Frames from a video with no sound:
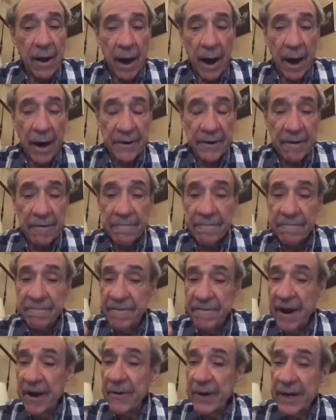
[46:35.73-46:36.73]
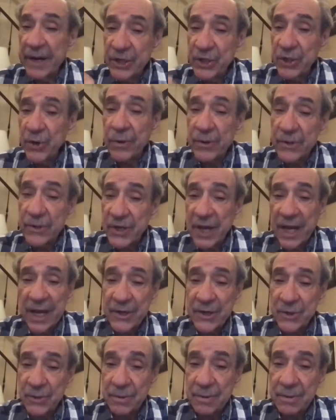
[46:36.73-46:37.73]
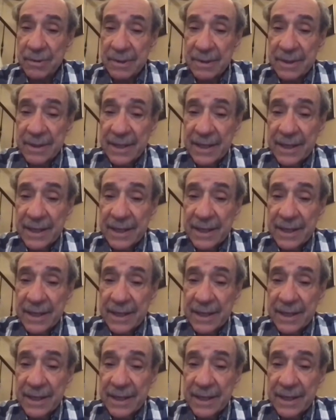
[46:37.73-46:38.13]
on a very short schedule,